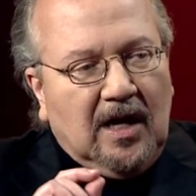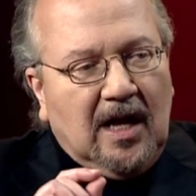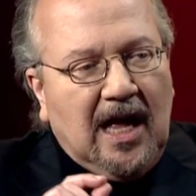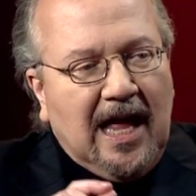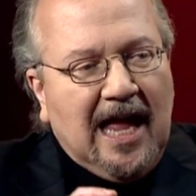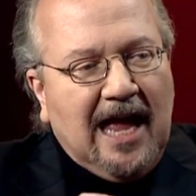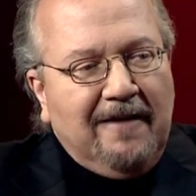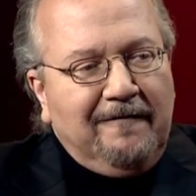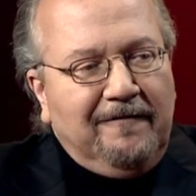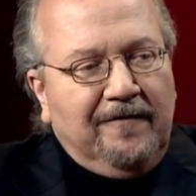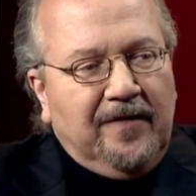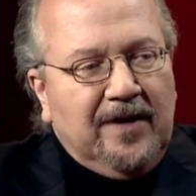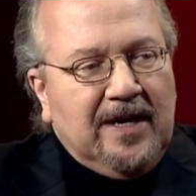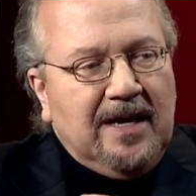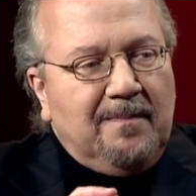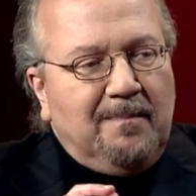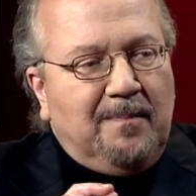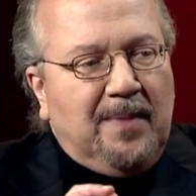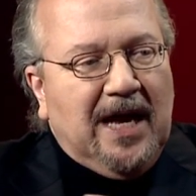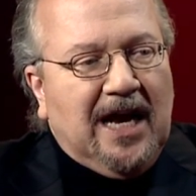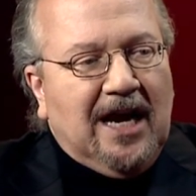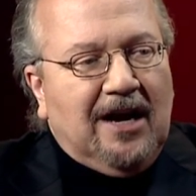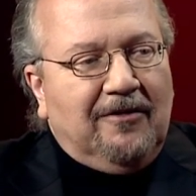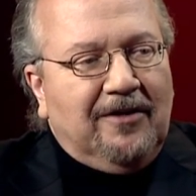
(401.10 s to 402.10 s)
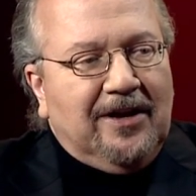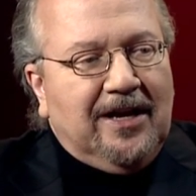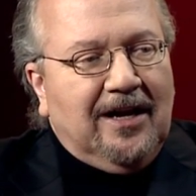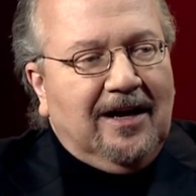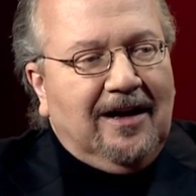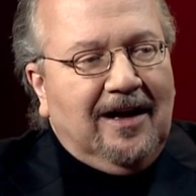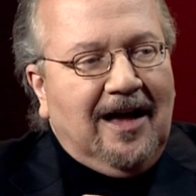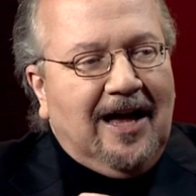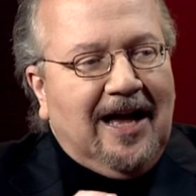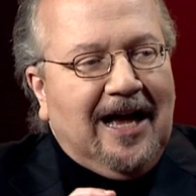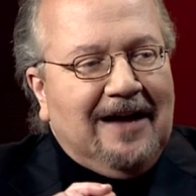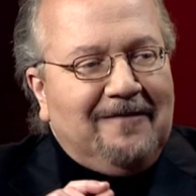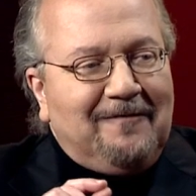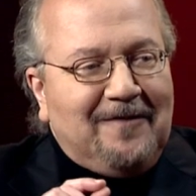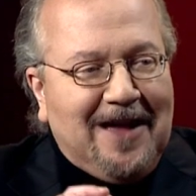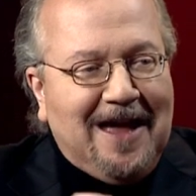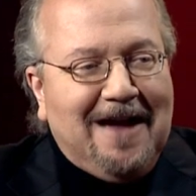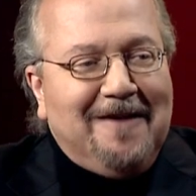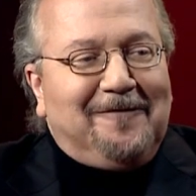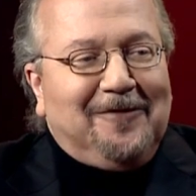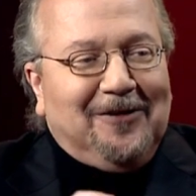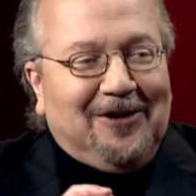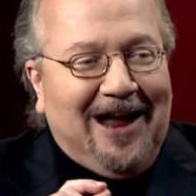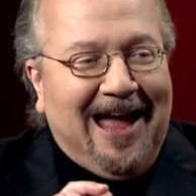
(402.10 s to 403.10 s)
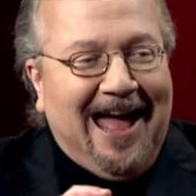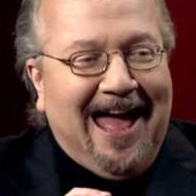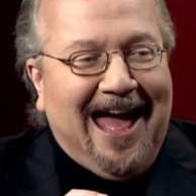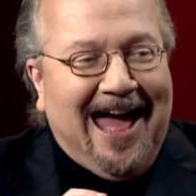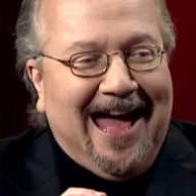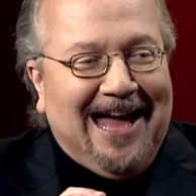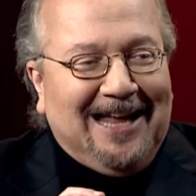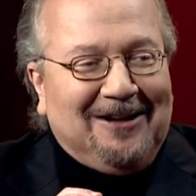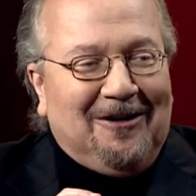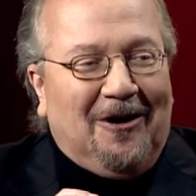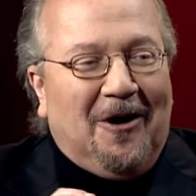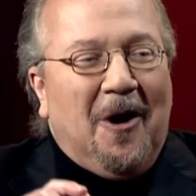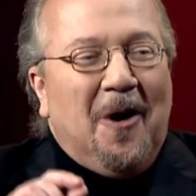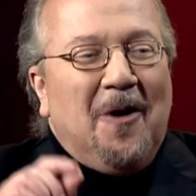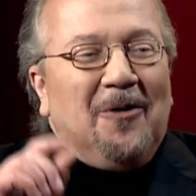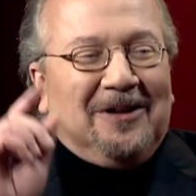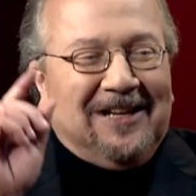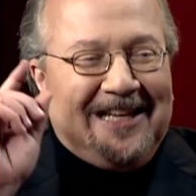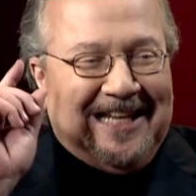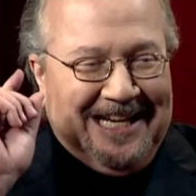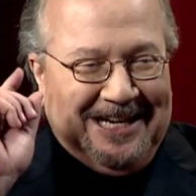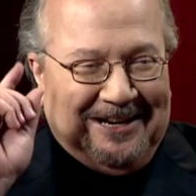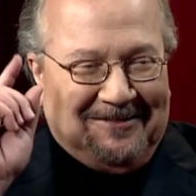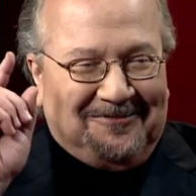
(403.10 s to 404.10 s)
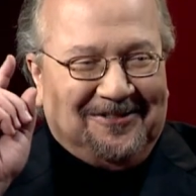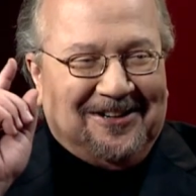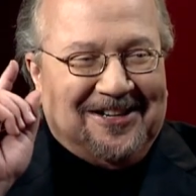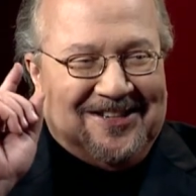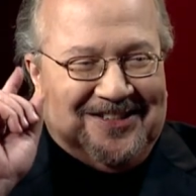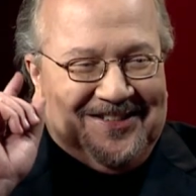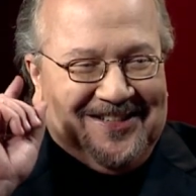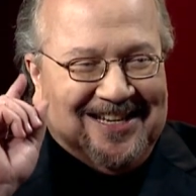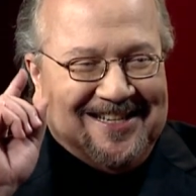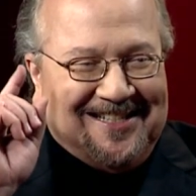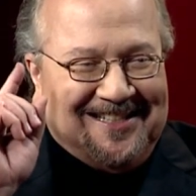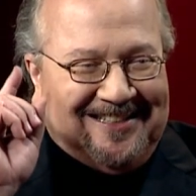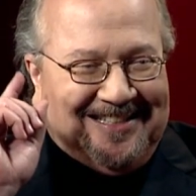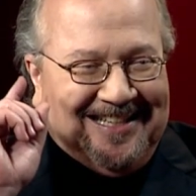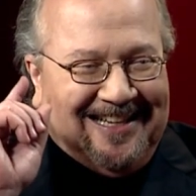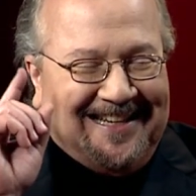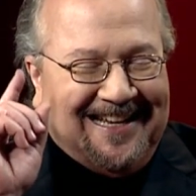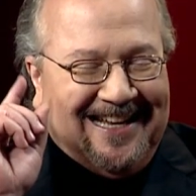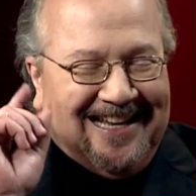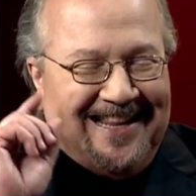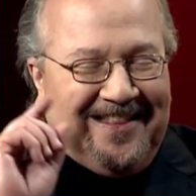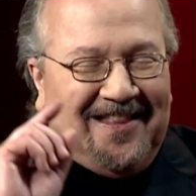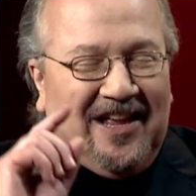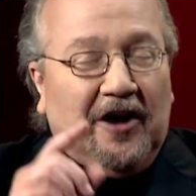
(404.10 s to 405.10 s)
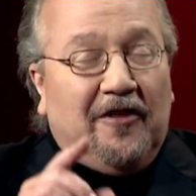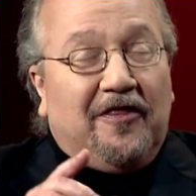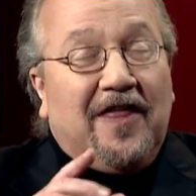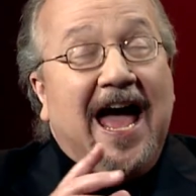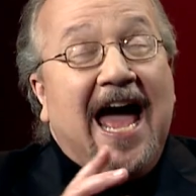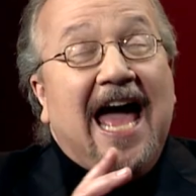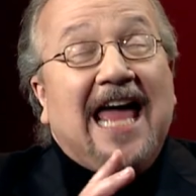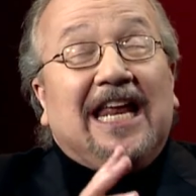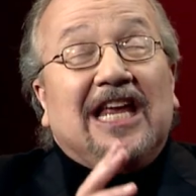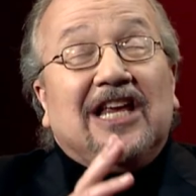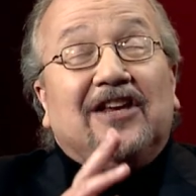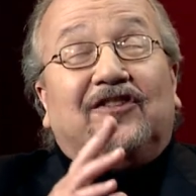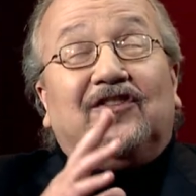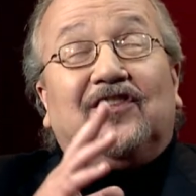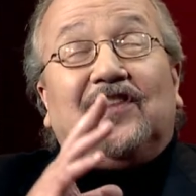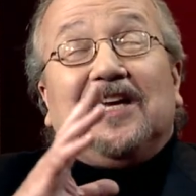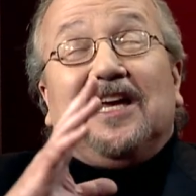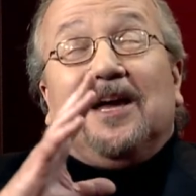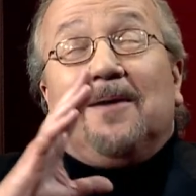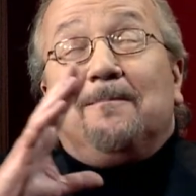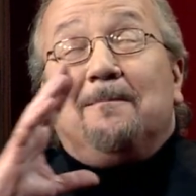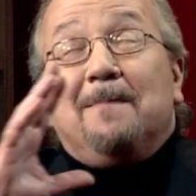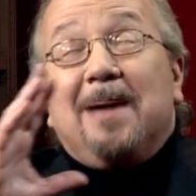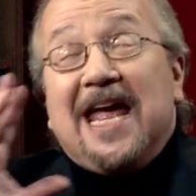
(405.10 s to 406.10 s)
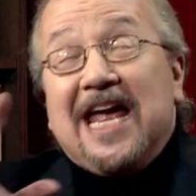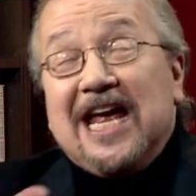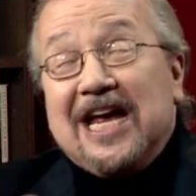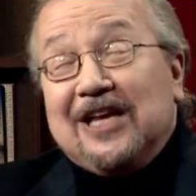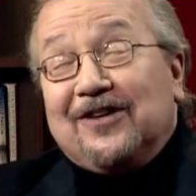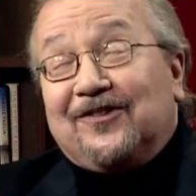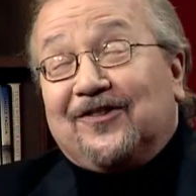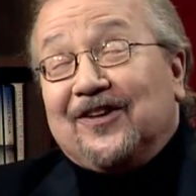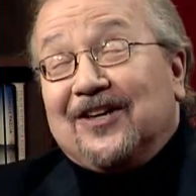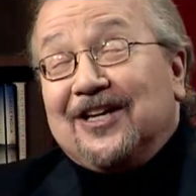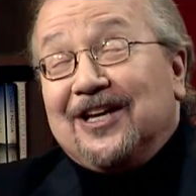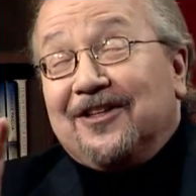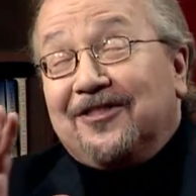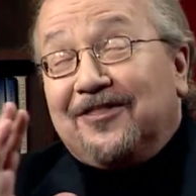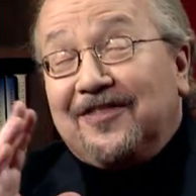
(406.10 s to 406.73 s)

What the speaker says: Every barrier I've ever had, only resisted in there. That is the amazing